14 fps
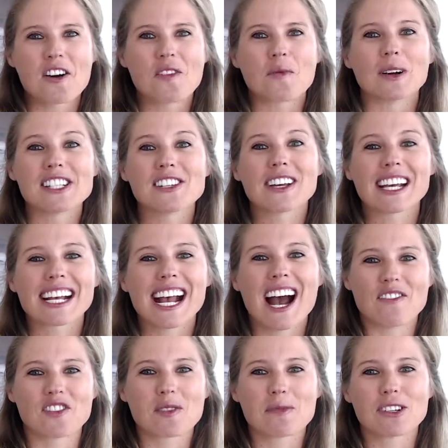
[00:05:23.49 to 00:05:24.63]
Once you get
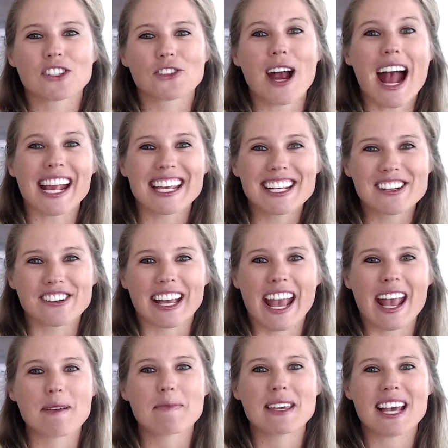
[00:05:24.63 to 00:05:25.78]
comfortable tracking your
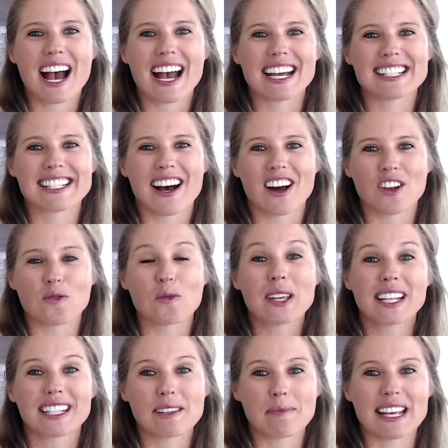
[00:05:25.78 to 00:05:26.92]
KPIs on a
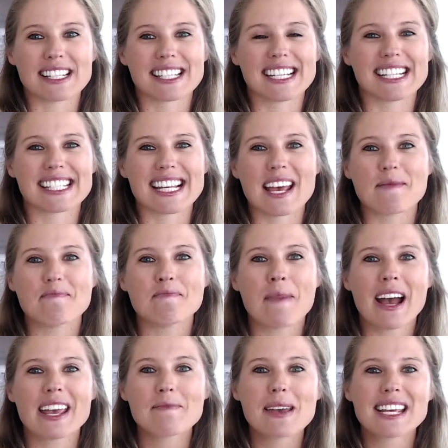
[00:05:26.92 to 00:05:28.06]
weekly basis, it
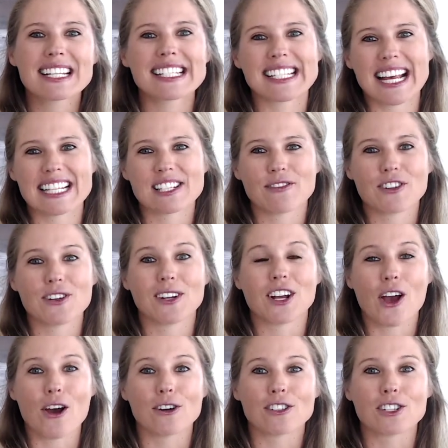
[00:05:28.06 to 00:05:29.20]
might make sense for you to
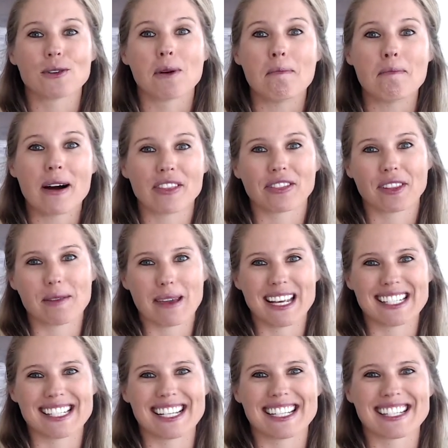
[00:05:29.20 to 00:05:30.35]
go to a monthly
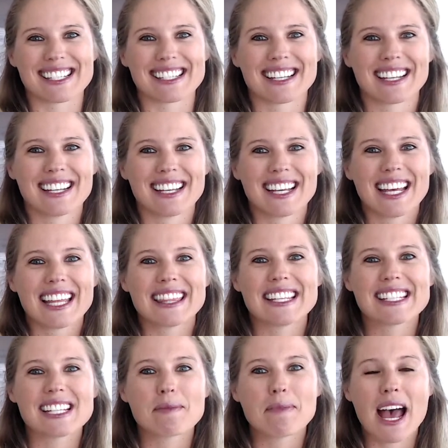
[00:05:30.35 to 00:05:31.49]
basis. This
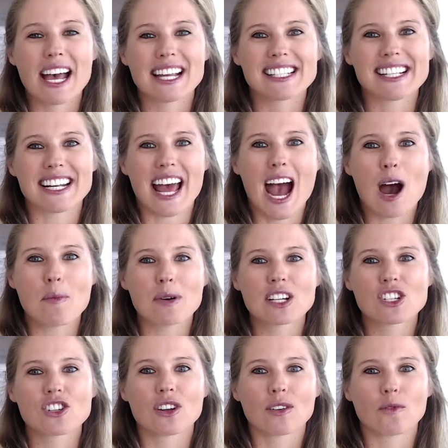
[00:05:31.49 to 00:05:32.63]
depends on how
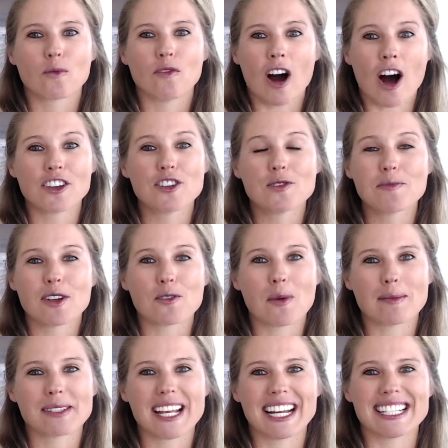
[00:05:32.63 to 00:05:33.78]
much volume your
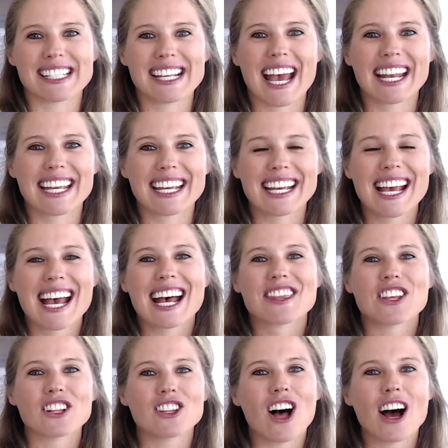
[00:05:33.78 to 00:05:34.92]
website is getting, the
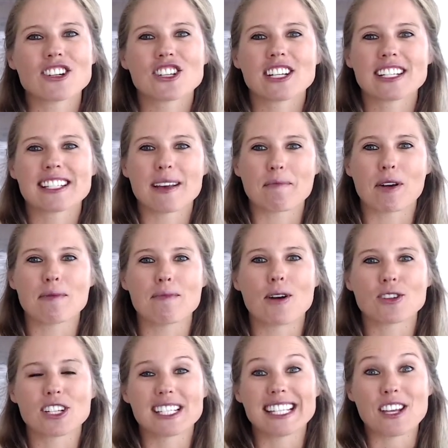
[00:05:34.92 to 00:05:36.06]
launches and
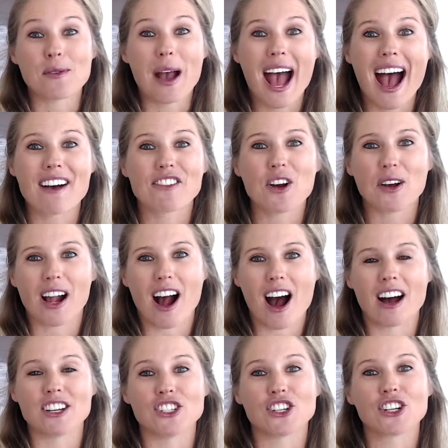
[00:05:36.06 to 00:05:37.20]
promotions that you have going
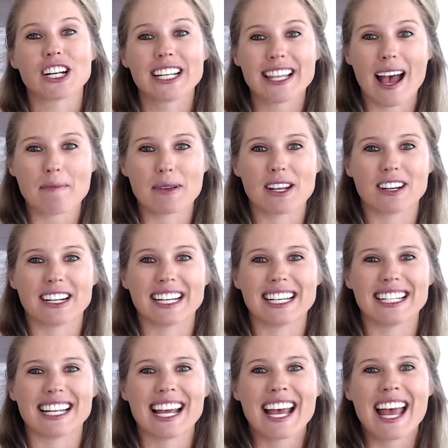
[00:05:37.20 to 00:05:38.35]
on during that
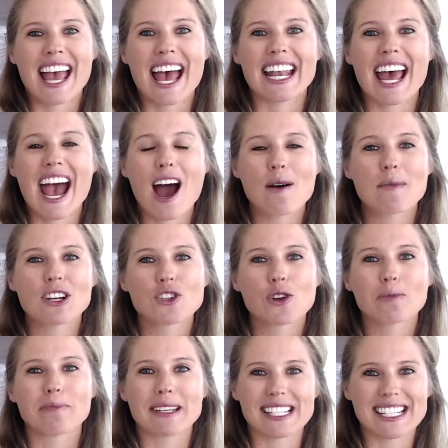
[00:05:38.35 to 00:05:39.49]
period, and how much your
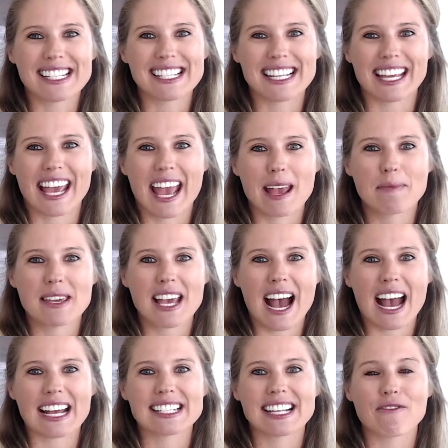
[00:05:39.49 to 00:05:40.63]
business and
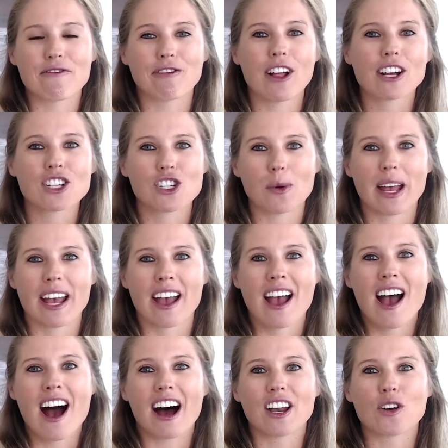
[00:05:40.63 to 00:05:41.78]
KPIs can fluctuate
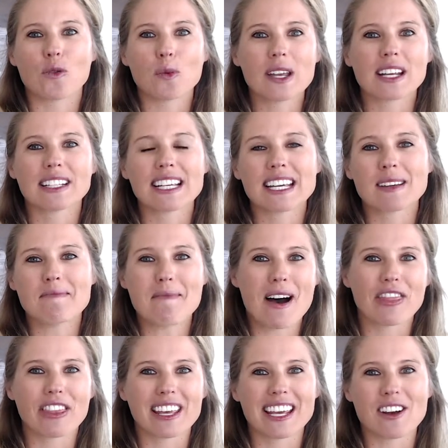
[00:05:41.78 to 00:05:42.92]
on a weekly,
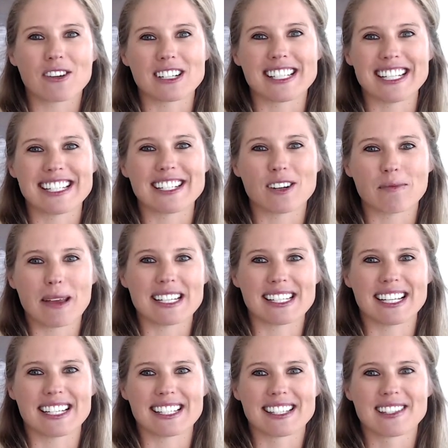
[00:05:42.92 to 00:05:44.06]
monthly, or seasonal
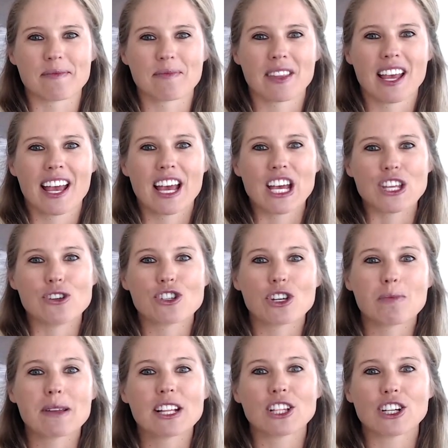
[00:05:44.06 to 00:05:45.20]
basis. You should
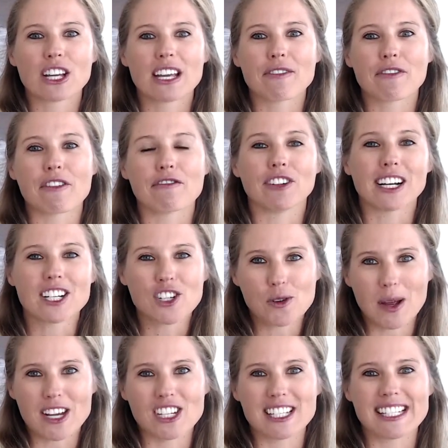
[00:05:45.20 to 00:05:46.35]
be looking for
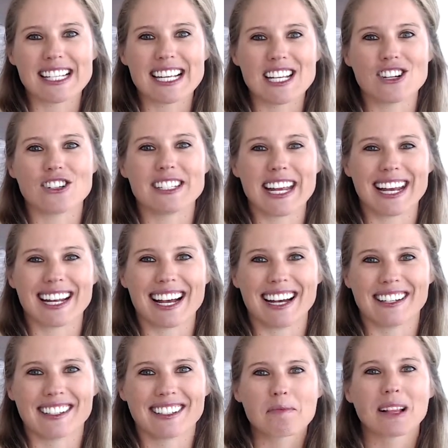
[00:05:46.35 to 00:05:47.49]
fluctuations in your data,
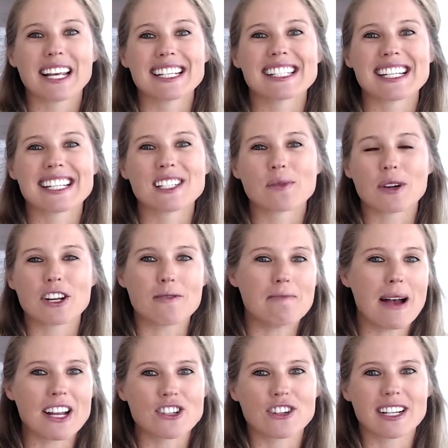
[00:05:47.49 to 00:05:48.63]
places where your
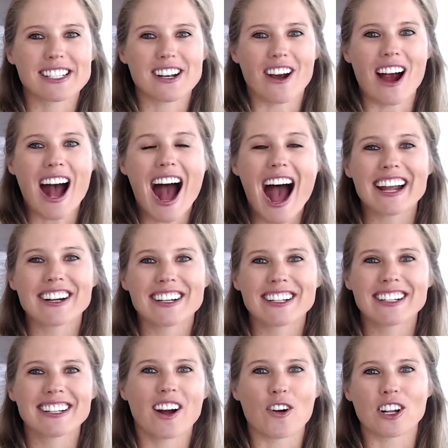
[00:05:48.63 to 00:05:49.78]
metrics are
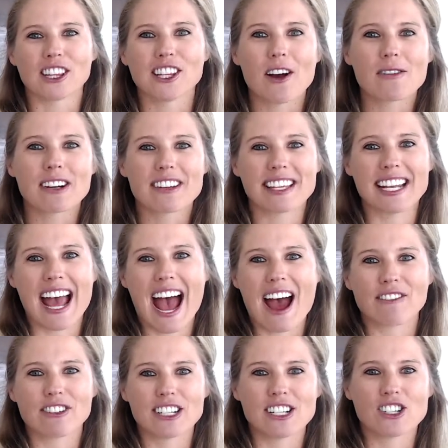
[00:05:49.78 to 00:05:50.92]
higher or lower than
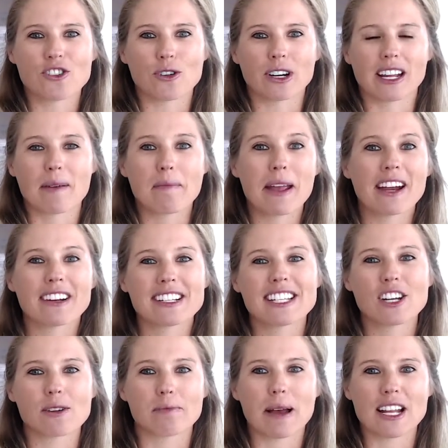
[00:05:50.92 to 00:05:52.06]
average or compared to
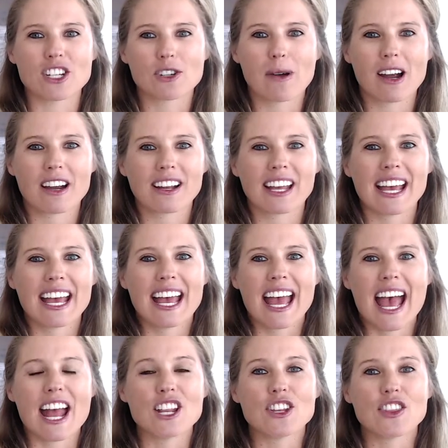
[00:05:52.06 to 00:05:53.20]
your benchmark,
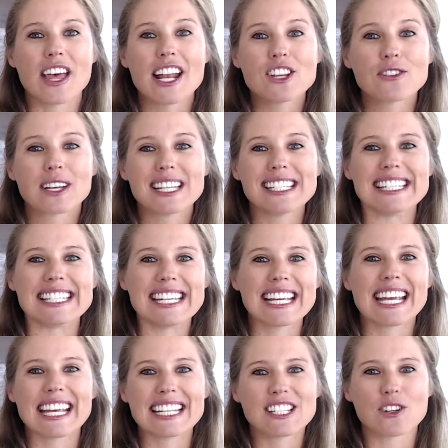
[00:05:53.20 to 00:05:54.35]
and then you can dig
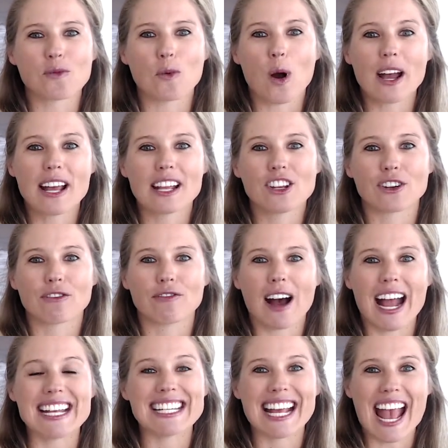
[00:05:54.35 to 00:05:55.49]
into what you're
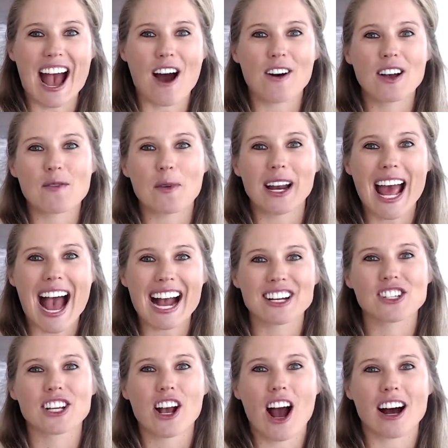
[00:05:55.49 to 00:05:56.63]
finding out and what
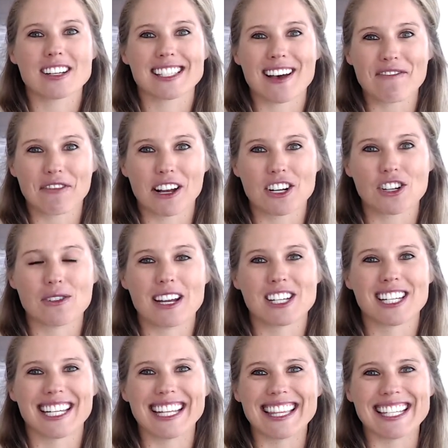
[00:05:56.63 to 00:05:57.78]
actually caused that
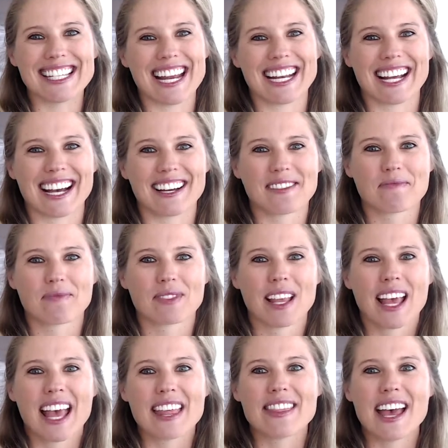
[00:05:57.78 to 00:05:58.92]
fluctuation in the data.
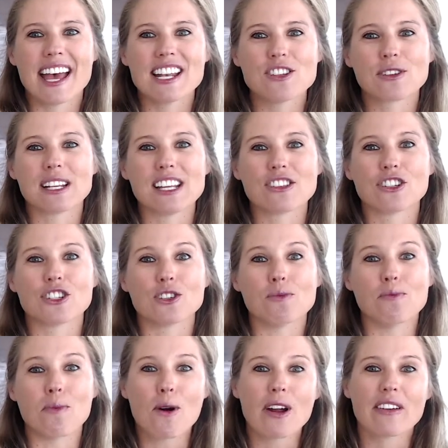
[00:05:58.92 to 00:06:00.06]
Then you can either do
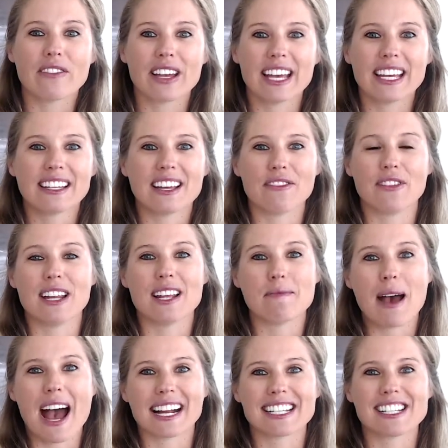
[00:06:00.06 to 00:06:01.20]
more of it if it
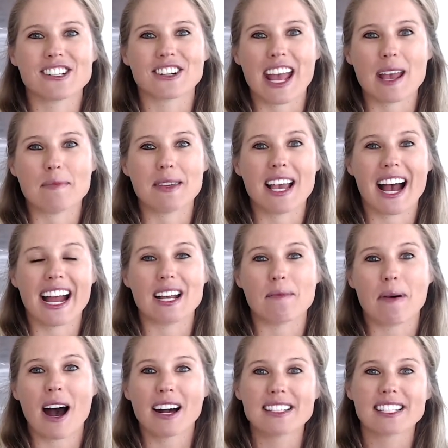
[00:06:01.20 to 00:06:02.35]
impacted your KPI in a
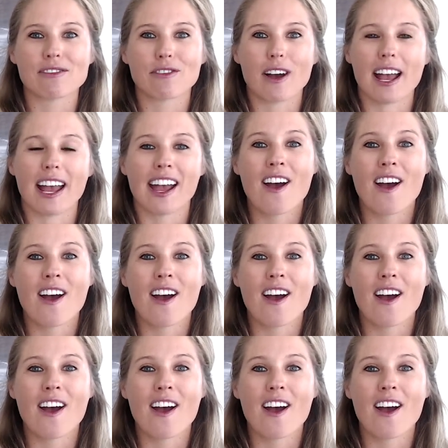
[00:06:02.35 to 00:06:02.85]
positive way,